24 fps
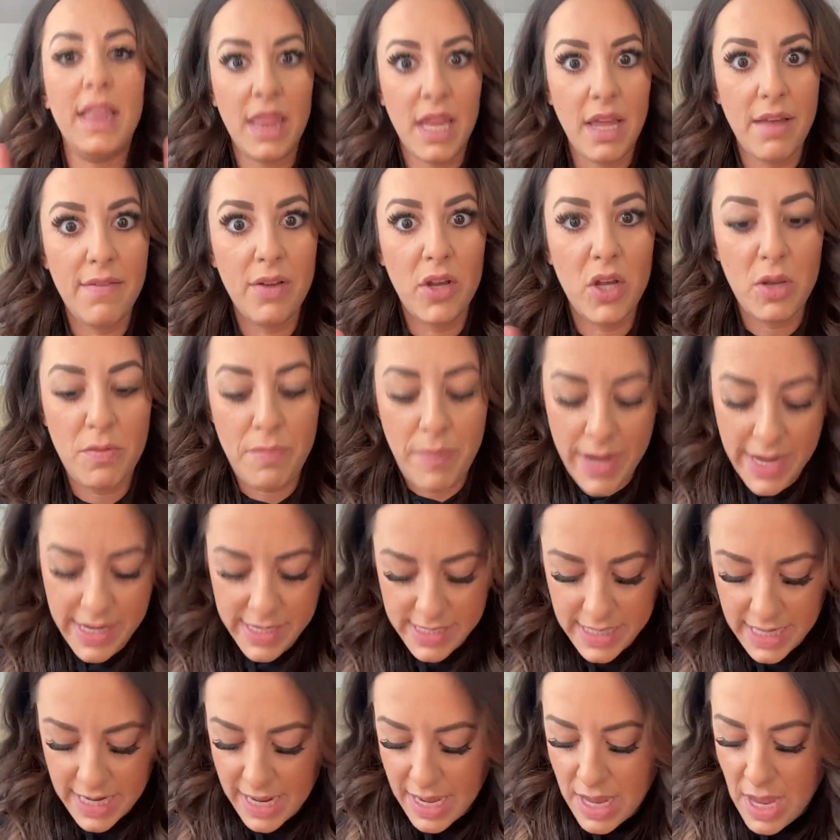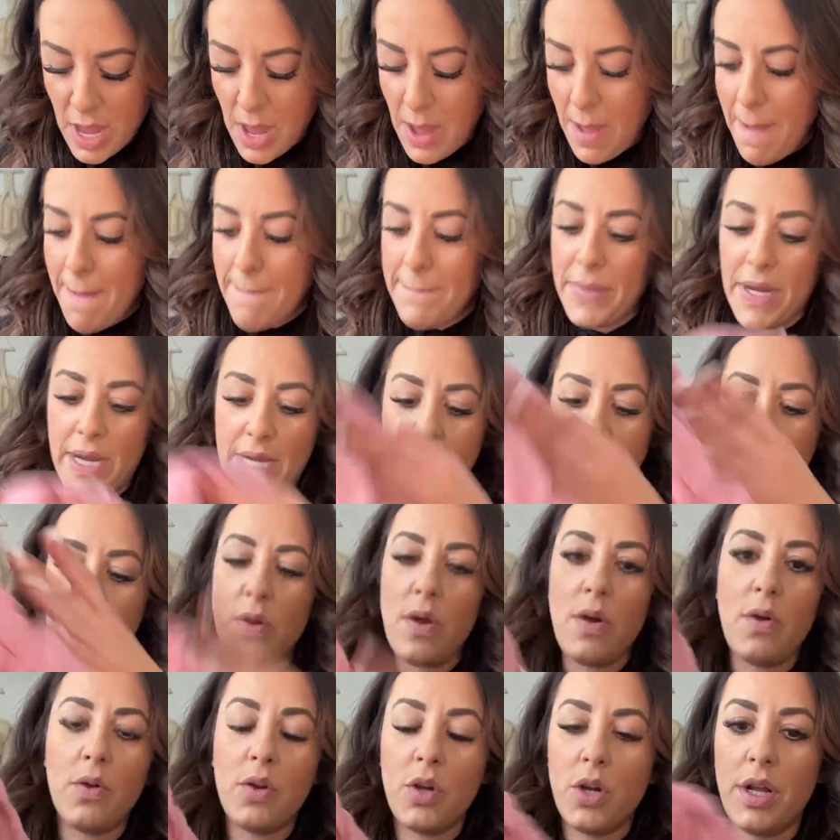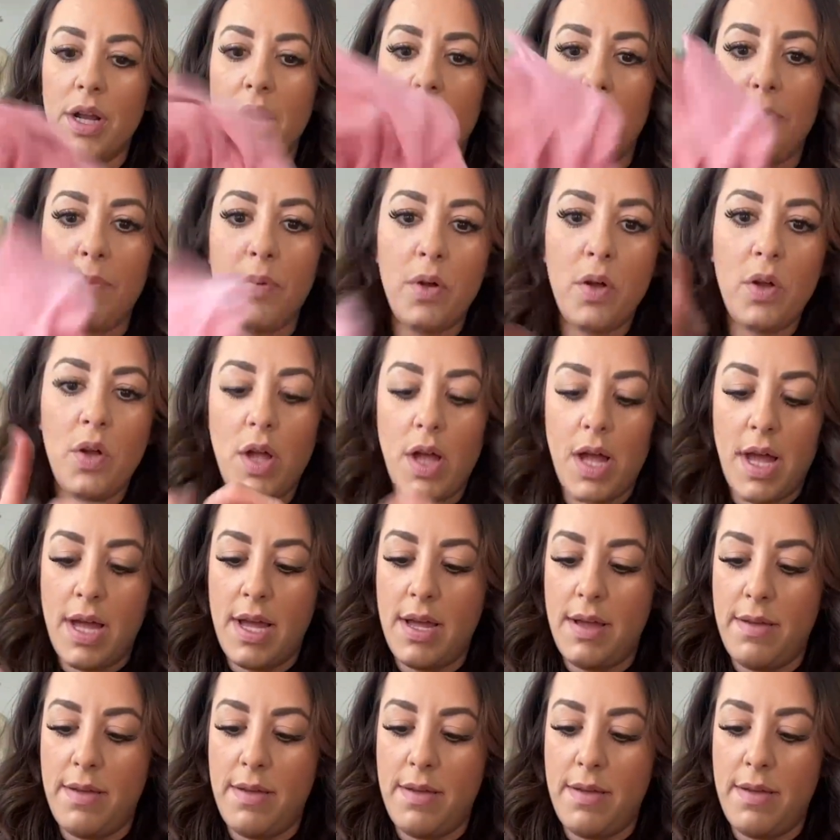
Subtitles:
Love a good band tee. But so I ordered a couple